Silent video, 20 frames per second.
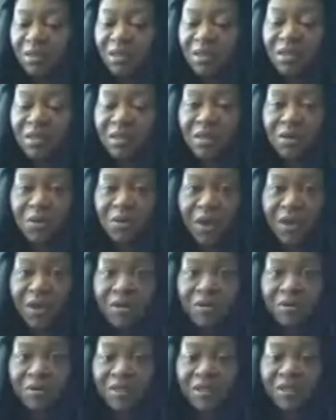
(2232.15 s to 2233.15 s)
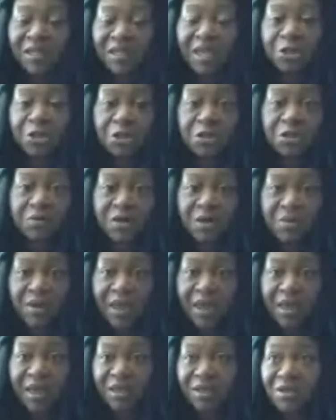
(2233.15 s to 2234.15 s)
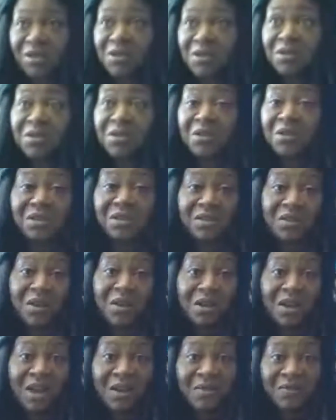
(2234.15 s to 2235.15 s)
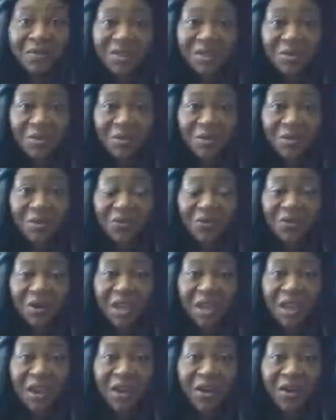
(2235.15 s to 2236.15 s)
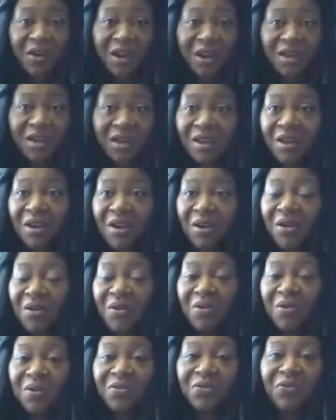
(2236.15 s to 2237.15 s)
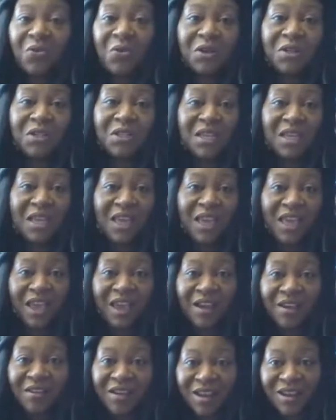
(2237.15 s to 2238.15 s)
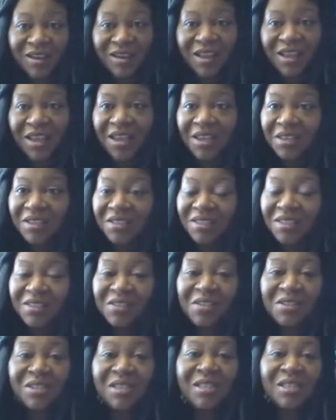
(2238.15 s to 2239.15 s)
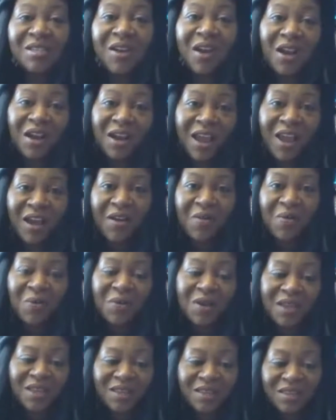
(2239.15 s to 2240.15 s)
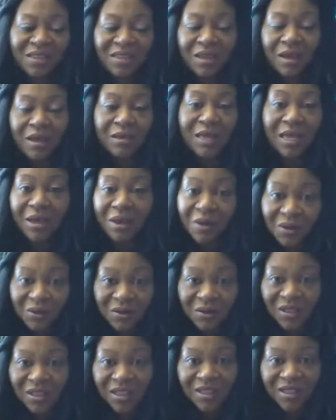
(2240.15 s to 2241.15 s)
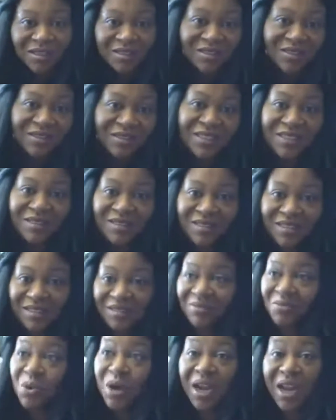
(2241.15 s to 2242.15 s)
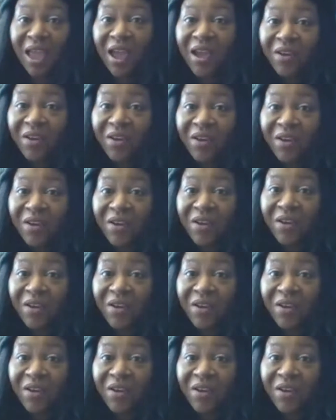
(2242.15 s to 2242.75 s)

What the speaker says: the good oils. It's like jewelry making. Starting out with 24 karat or 14 karat. You start out with a nickel and whatever.